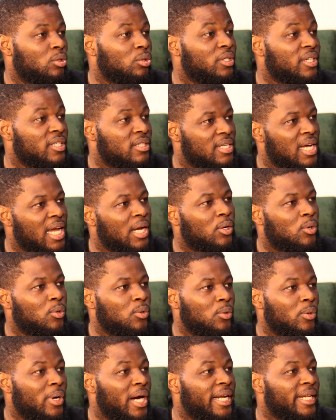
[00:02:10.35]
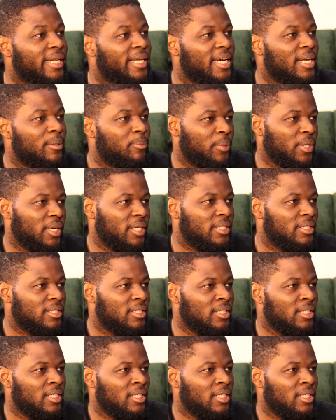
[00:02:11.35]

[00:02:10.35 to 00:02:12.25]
to recycle and get paid.